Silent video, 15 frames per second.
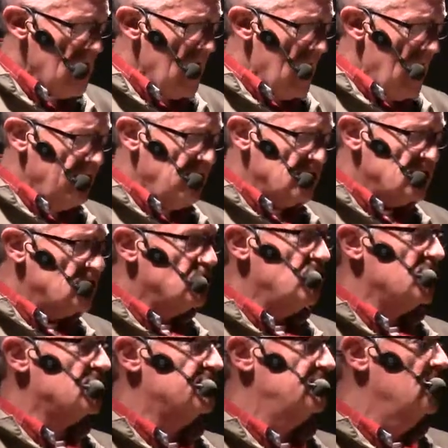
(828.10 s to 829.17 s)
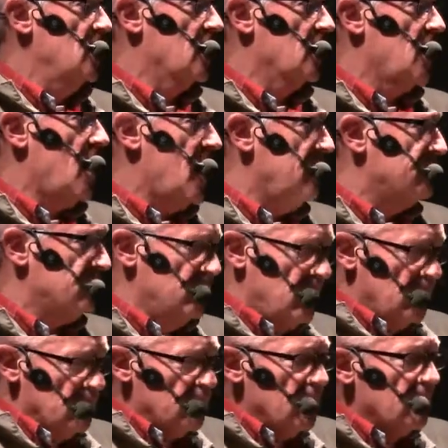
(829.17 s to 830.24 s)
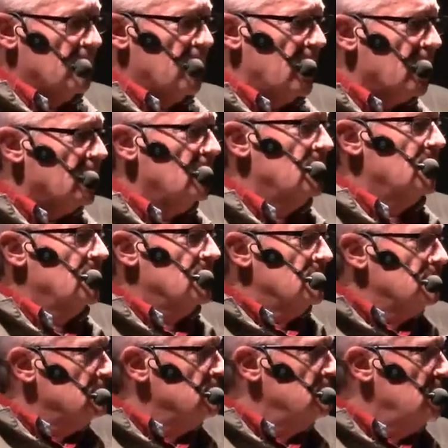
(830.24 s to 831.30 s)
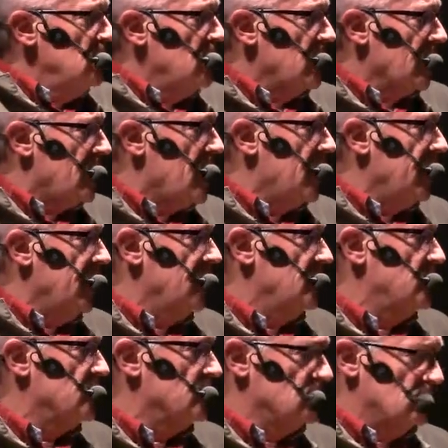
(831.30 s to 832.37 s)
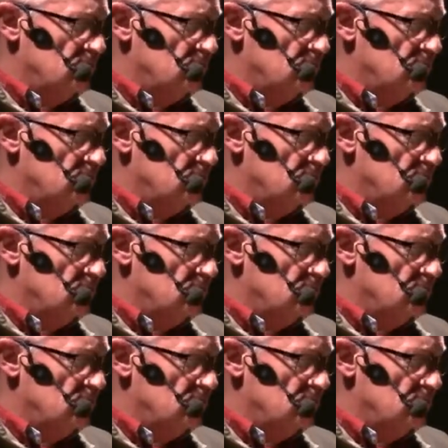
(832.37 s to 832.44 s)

And this is just a guide for me to bring my, you know, my cutting into.